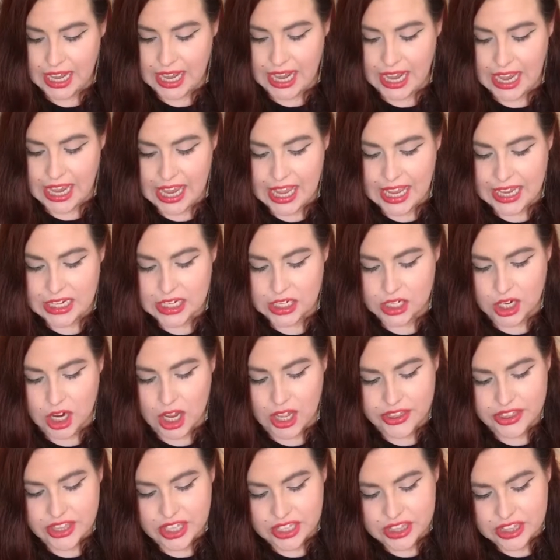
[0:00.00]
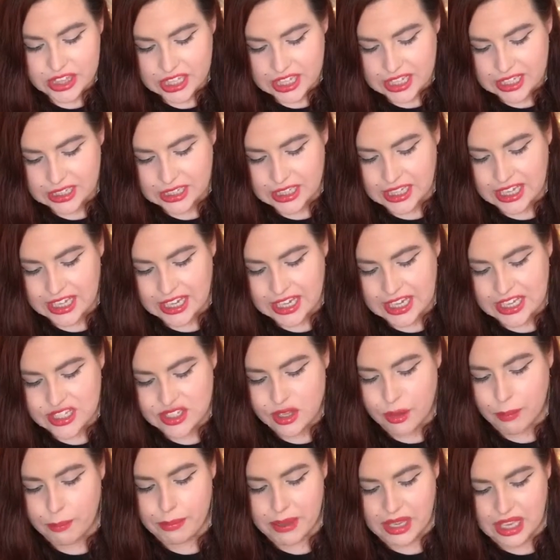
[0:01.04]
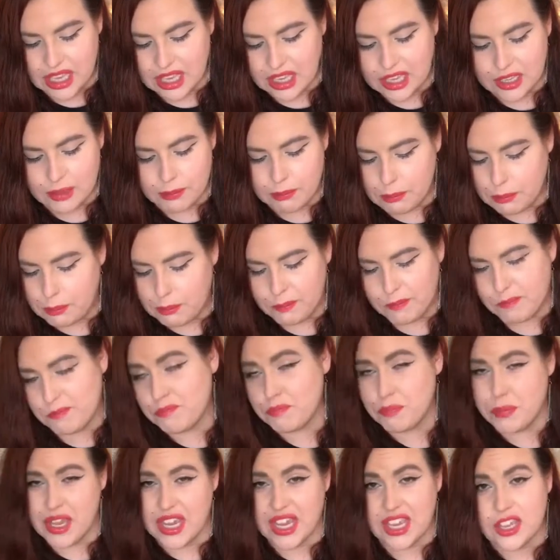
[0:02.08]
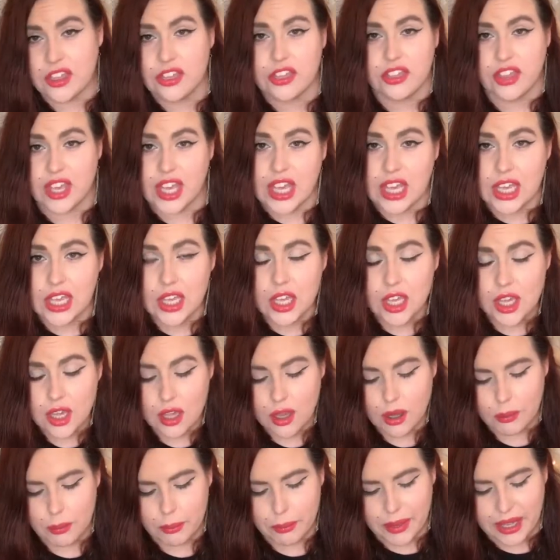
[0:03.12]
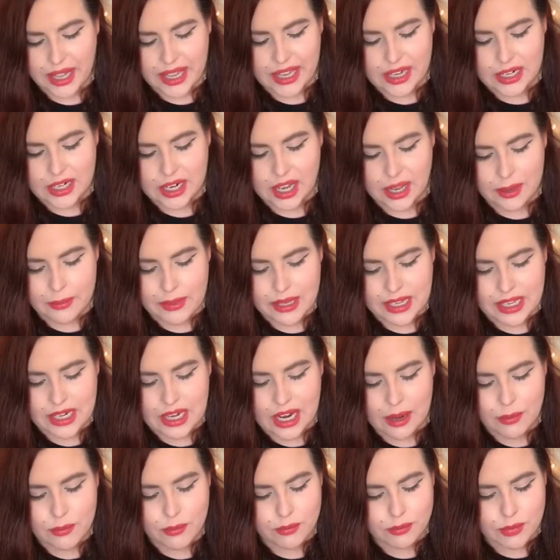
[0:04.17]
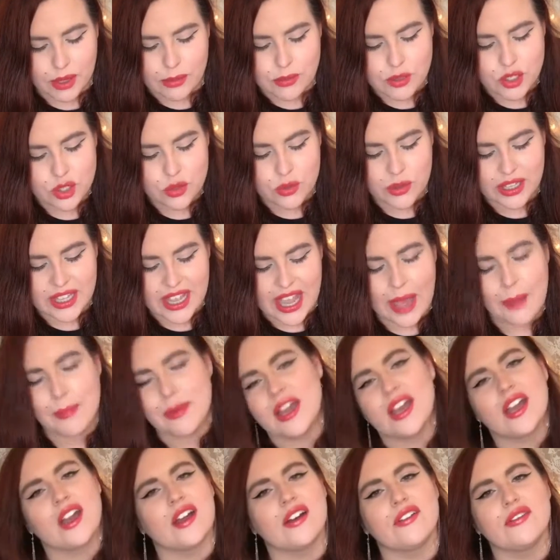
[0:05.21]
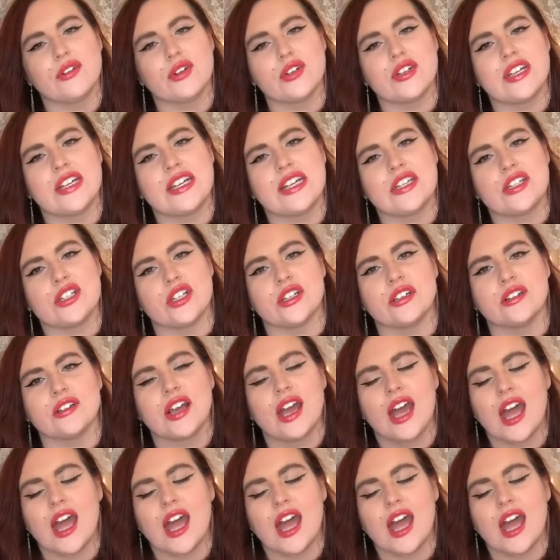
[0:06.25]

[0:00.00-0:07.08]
And not that that like is a big thing, but I mean, I'm just really happy I got a first edition.